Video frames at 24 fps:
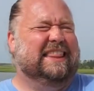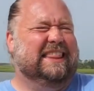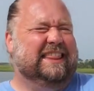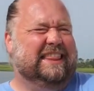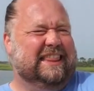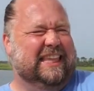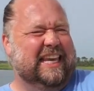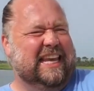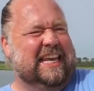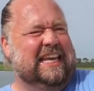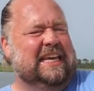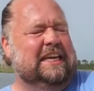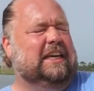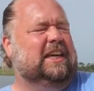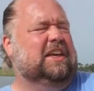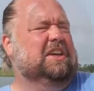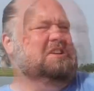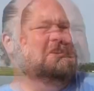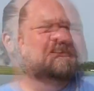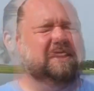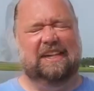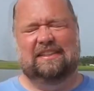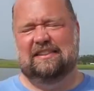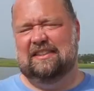
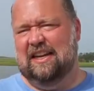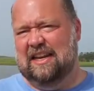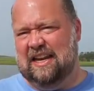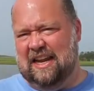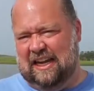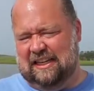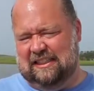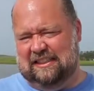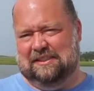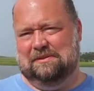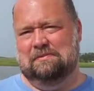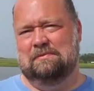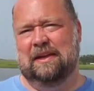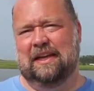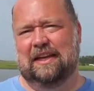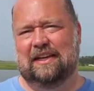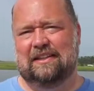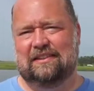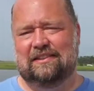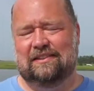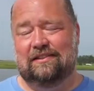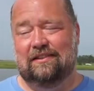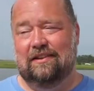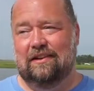think that's a nice
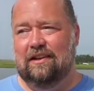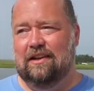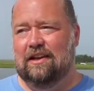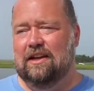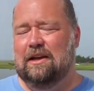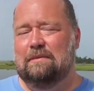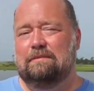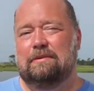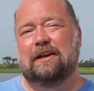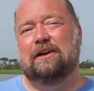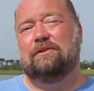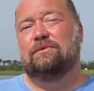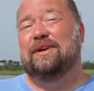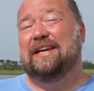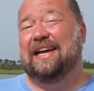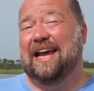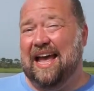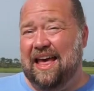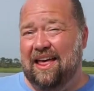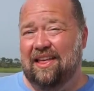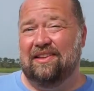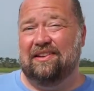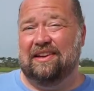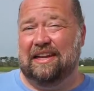mix. But in
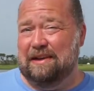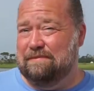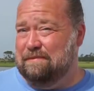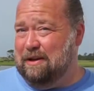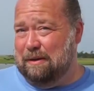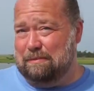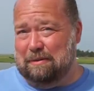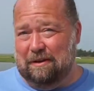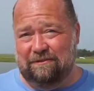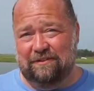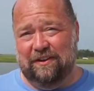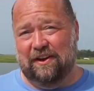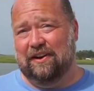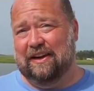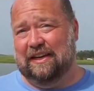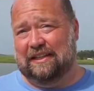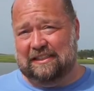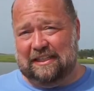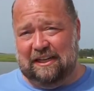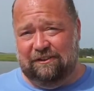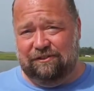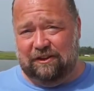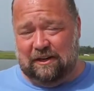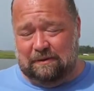reality, it might be very
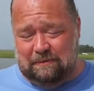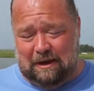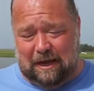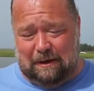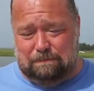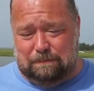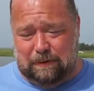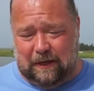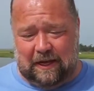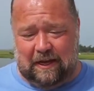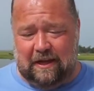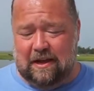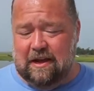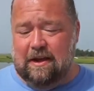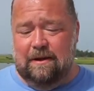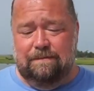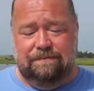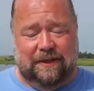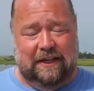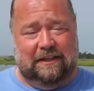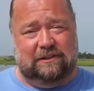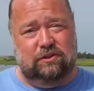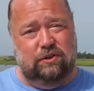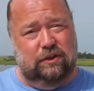different. It might be
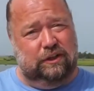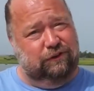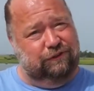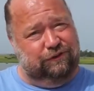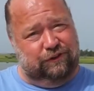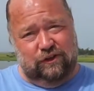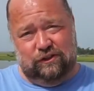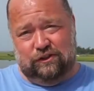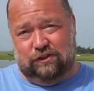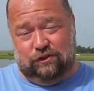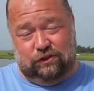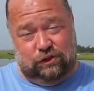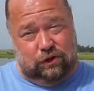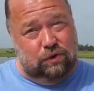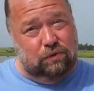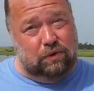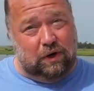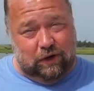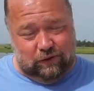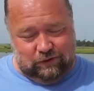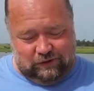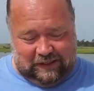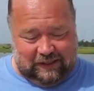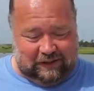that it's only the first two
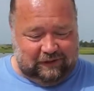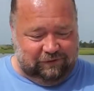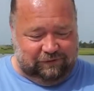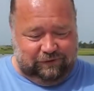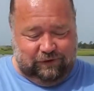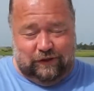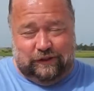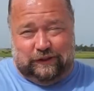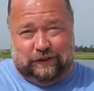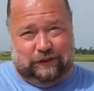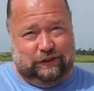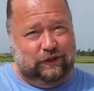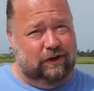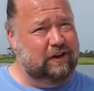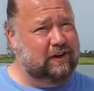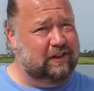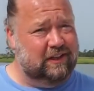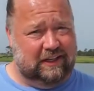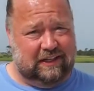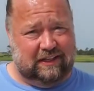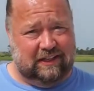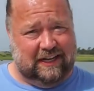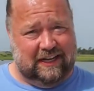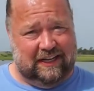rows, not the first third of
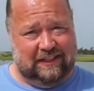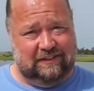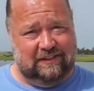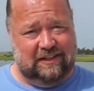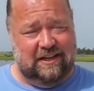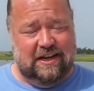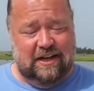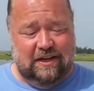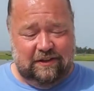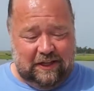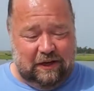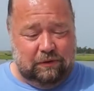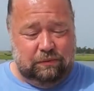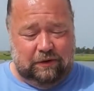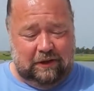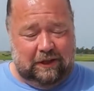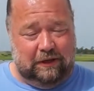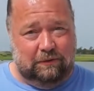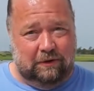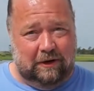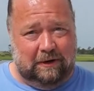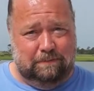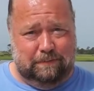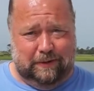the class, that
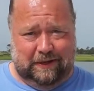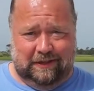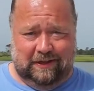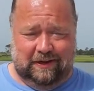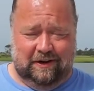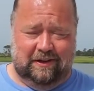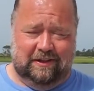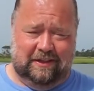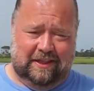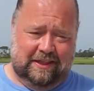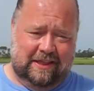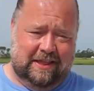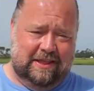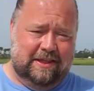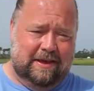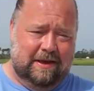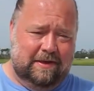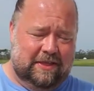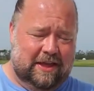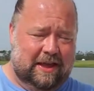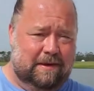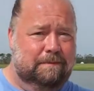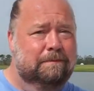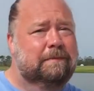really want to be there. And then
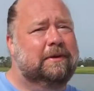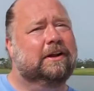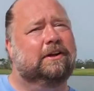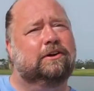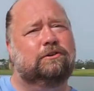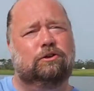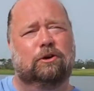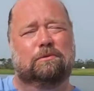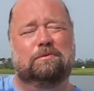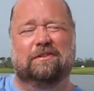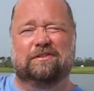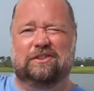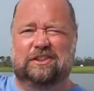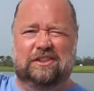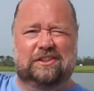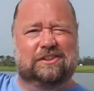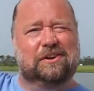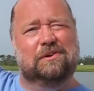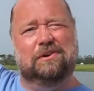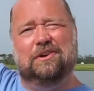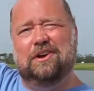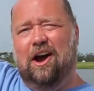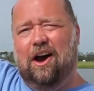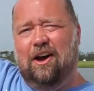that, that middle group of just
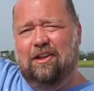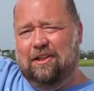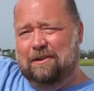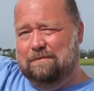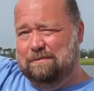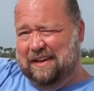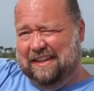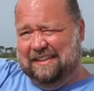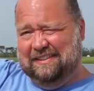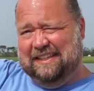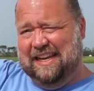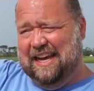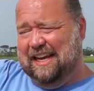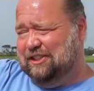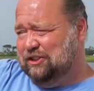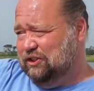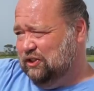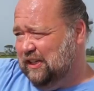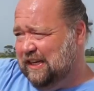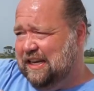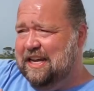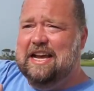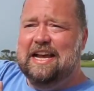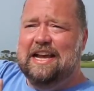don't call on me is
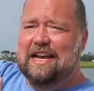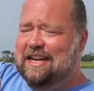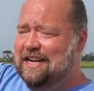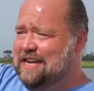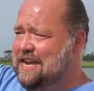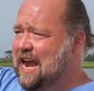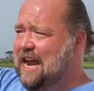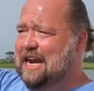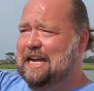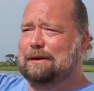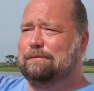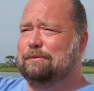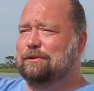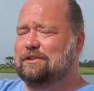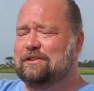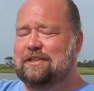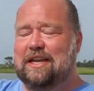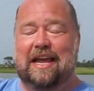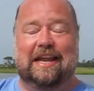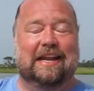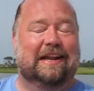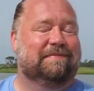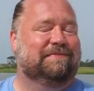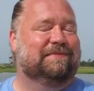actually
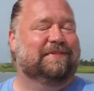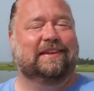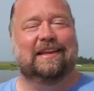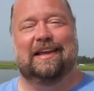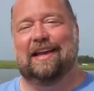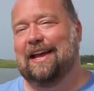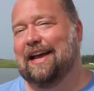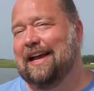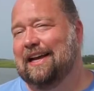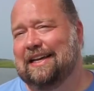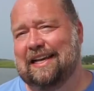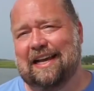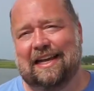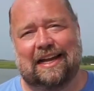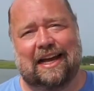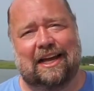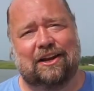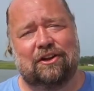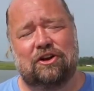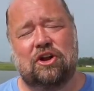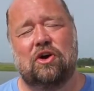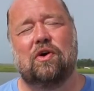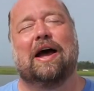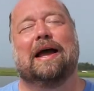90% again, I
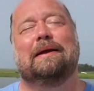don't know,